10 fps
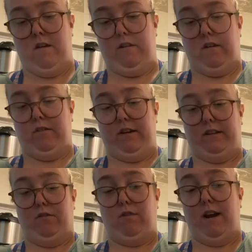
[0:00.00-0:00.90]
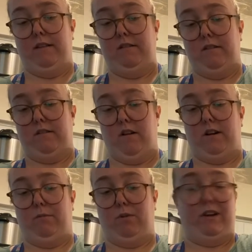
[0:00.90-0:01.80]
Well, like the rice is
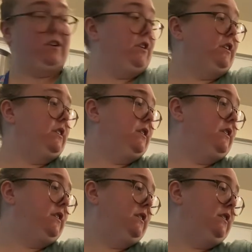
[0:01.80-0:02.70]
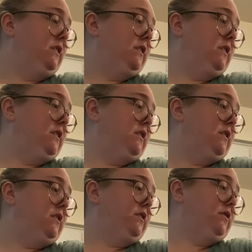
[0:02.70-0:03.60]
already pre-cooked,
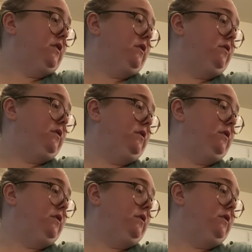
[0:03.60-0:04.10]
so